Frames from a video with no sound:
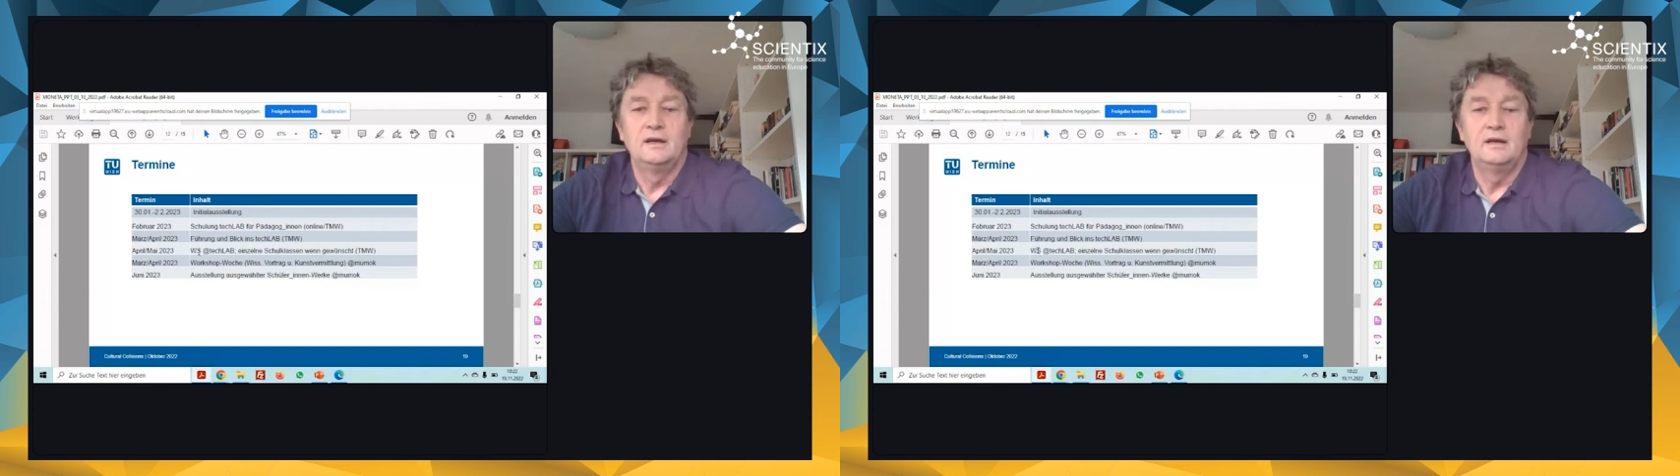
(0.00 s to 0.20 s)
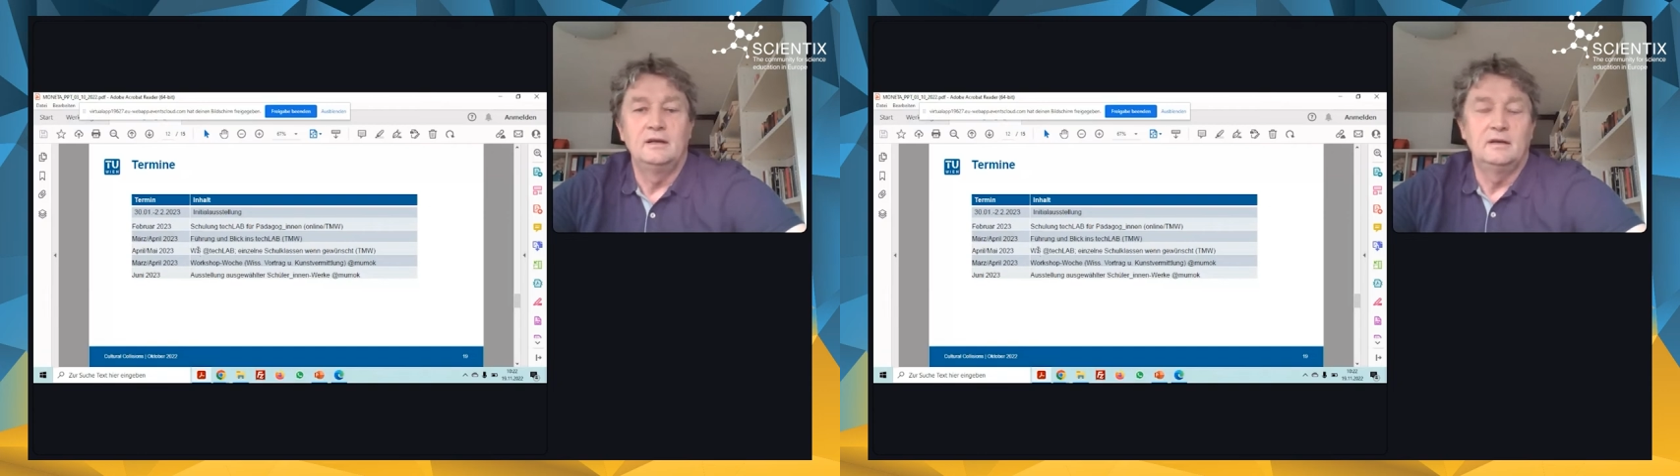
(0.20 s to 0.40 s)

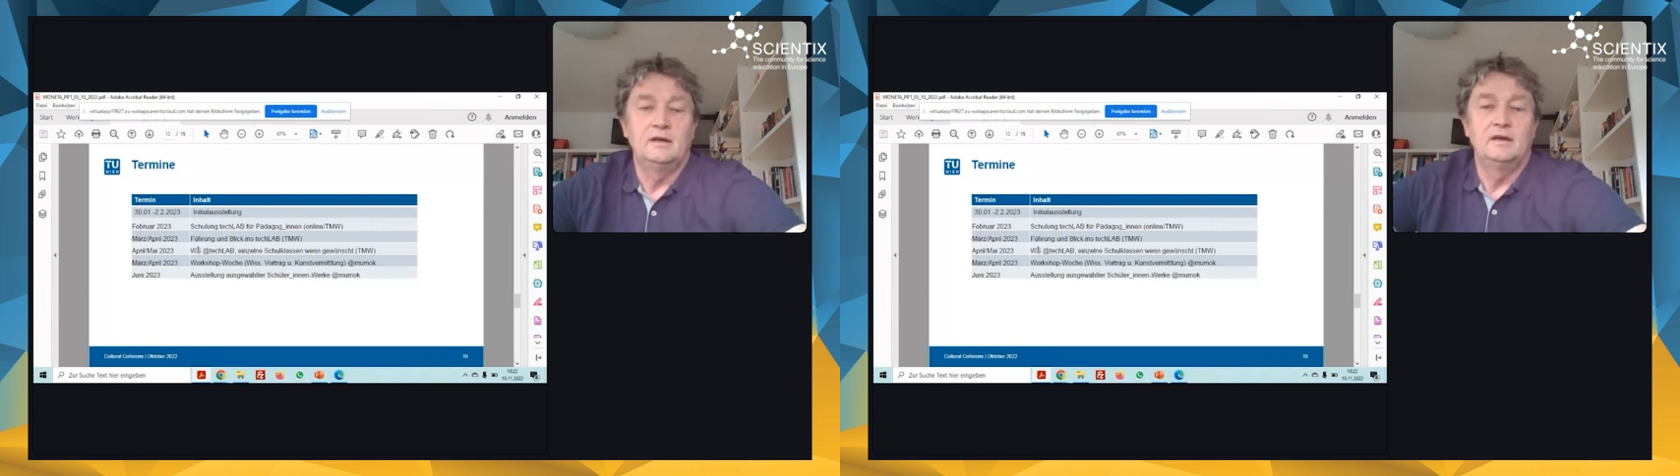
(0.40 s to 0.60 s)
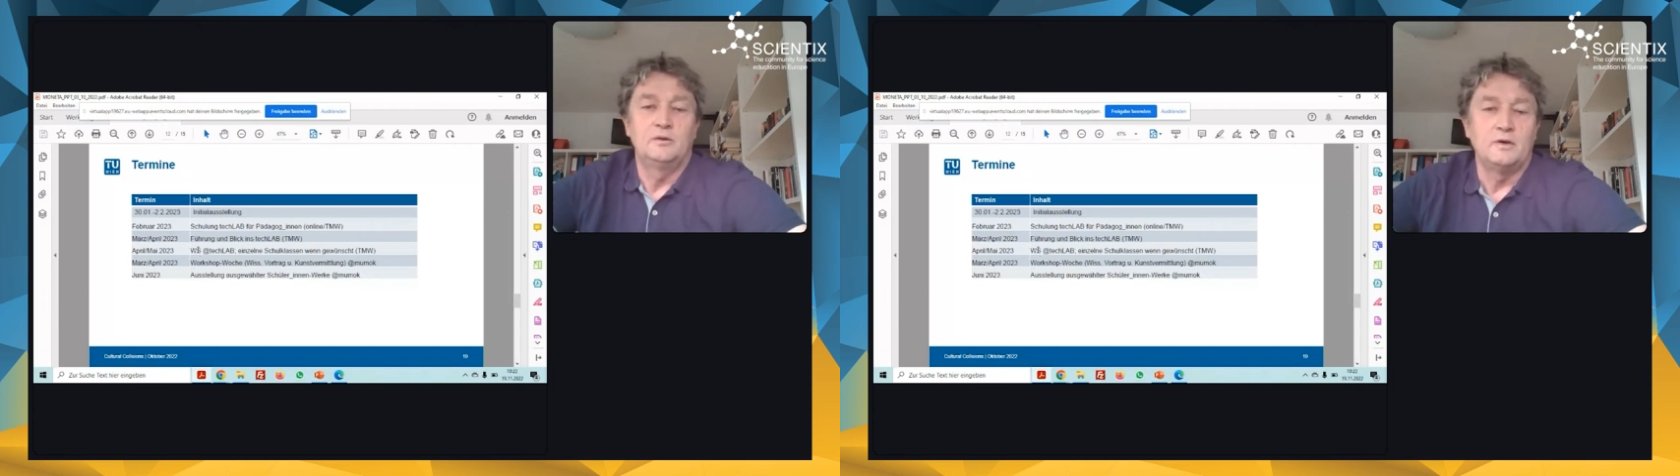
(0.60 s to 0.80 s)

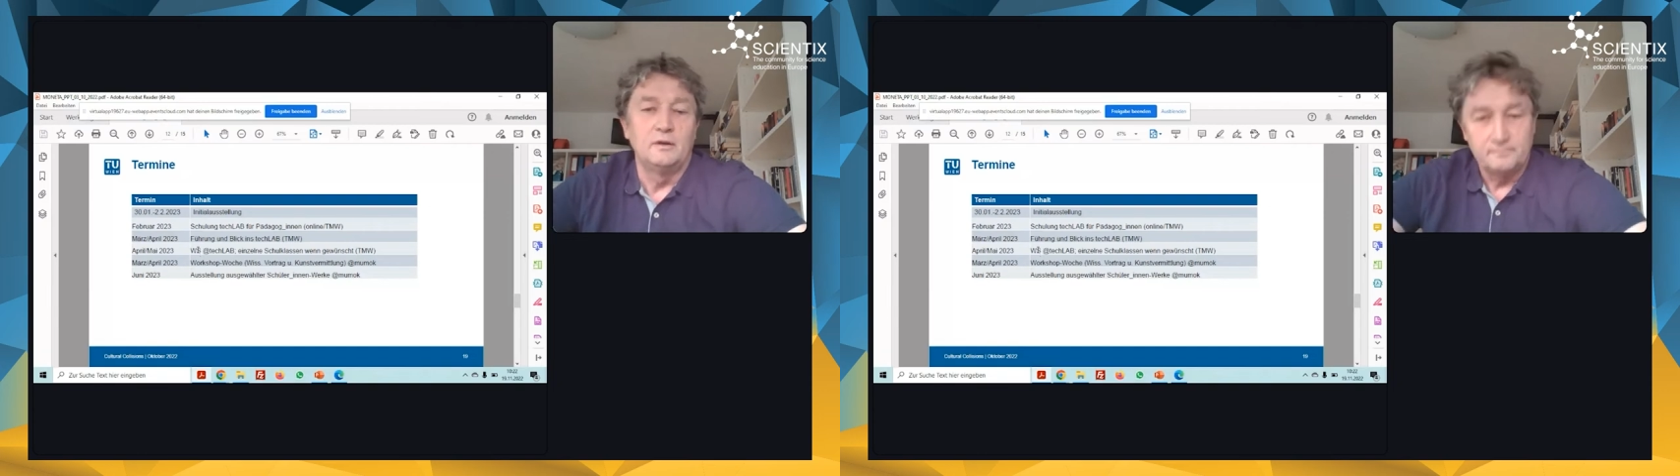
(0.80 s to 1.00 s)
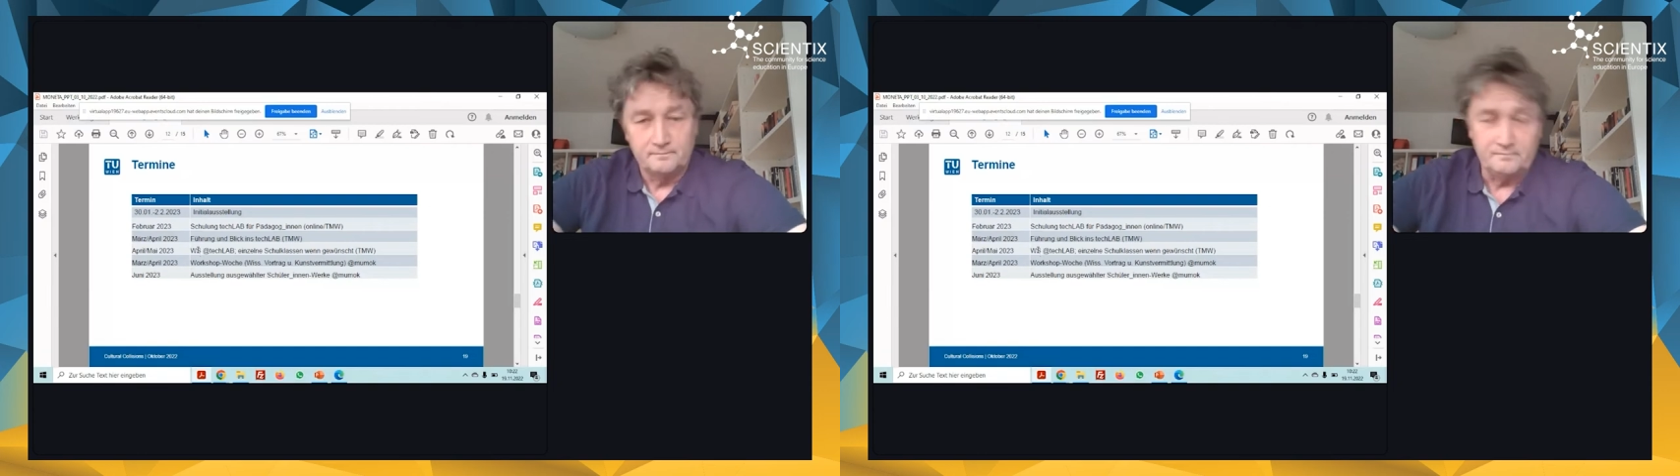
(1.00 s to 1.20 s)
at
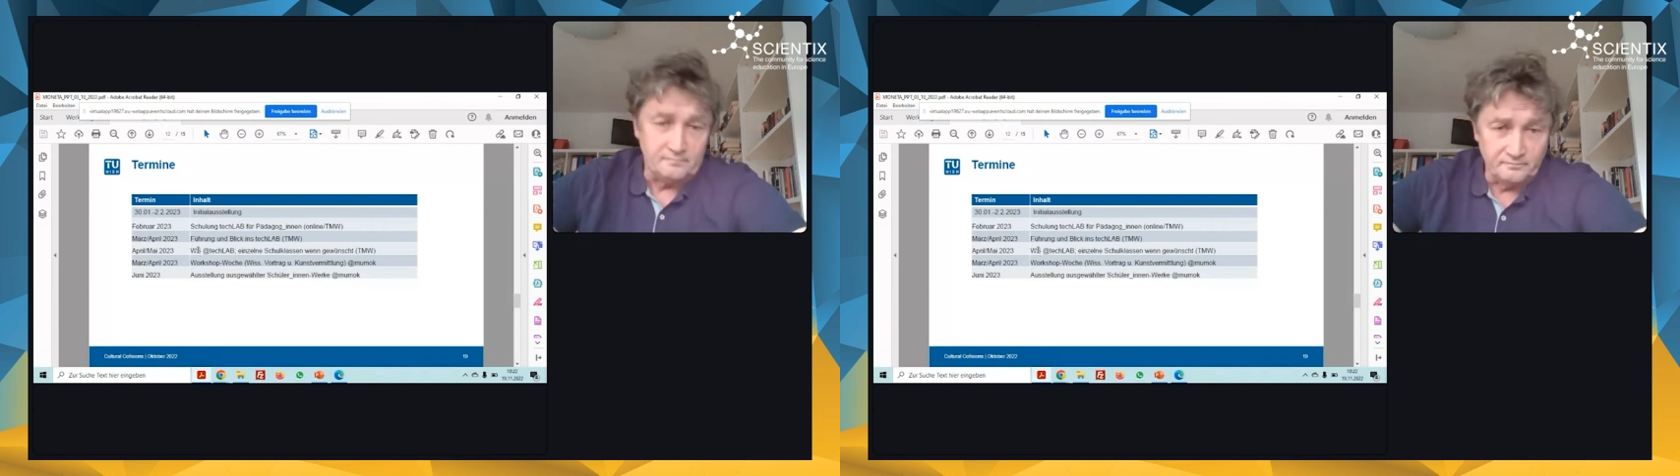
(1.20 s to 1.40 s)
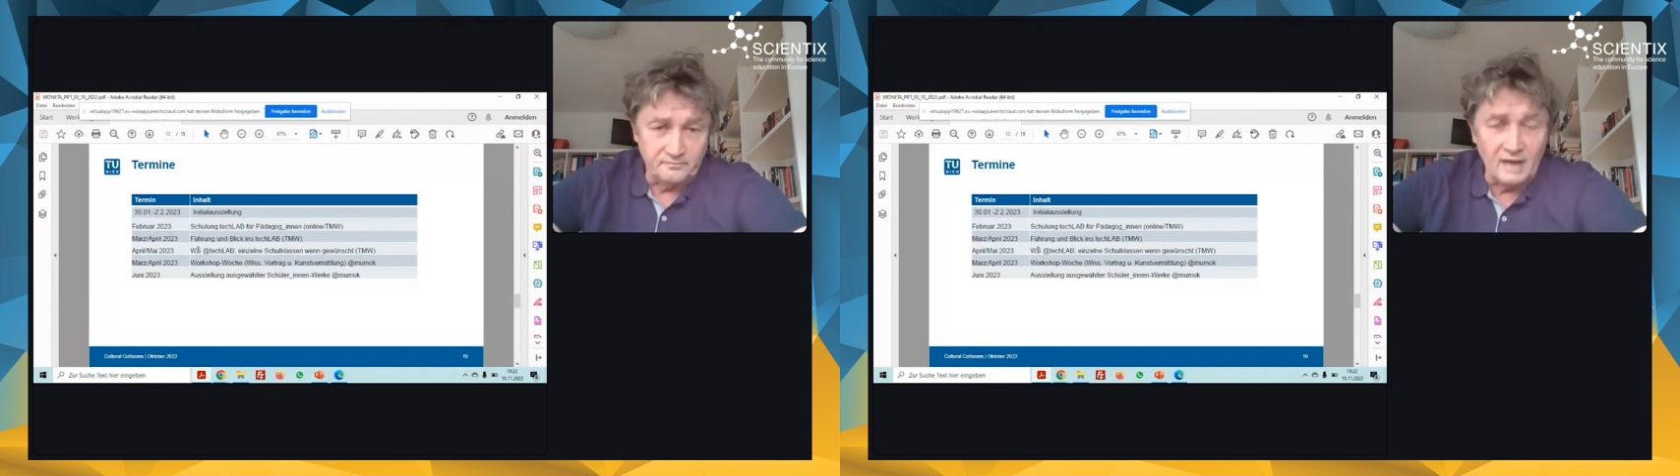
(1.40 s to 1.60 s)

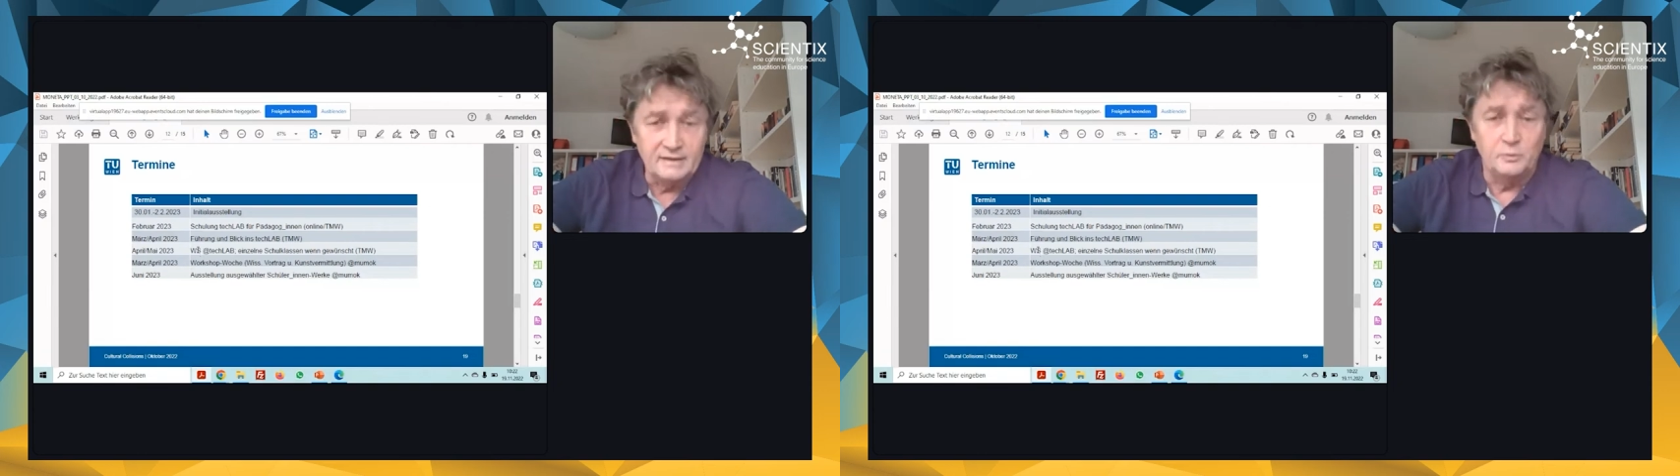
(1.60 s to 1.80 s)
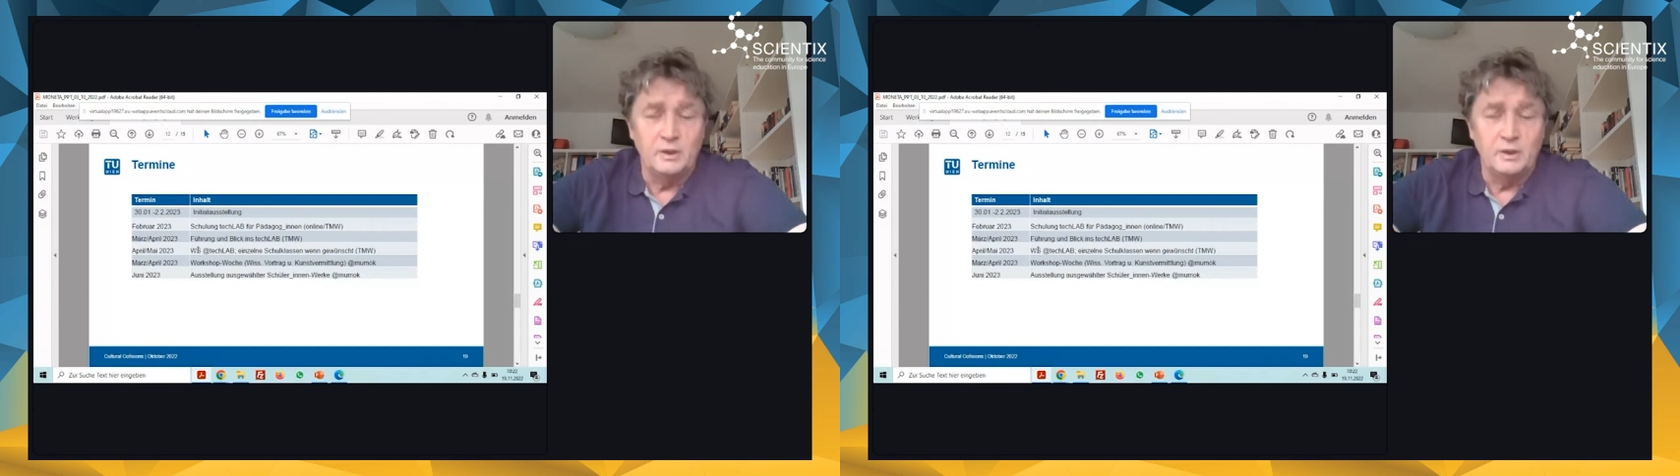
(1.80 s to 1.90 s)
the